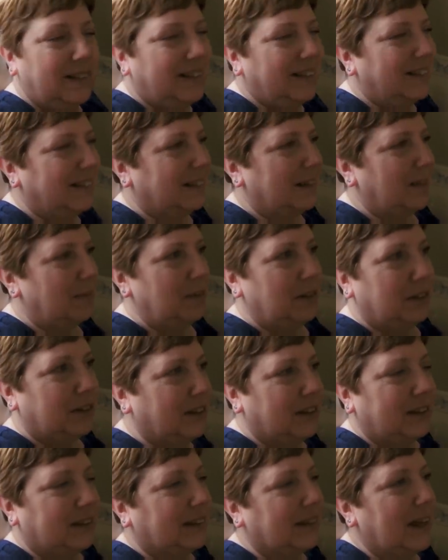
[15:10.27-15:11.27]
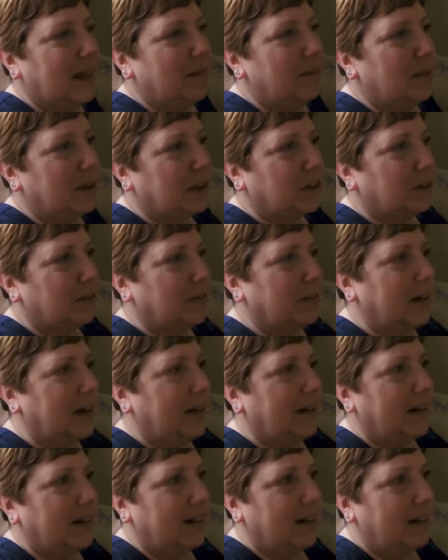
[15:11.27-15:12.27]
Because I'm used to just saying mushroom and
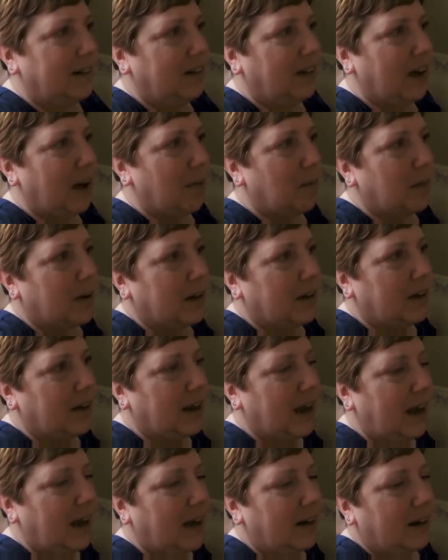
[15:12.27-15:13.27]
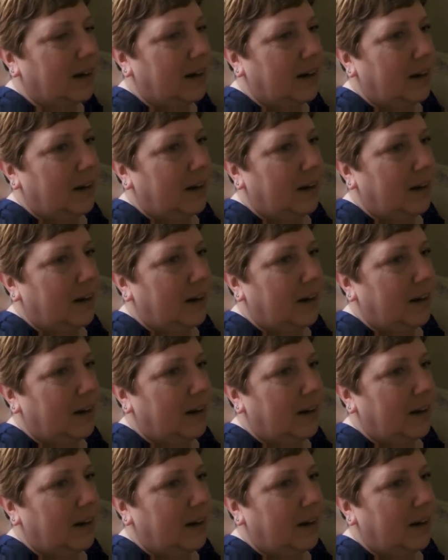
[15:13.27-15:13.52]
onion and you get what you get.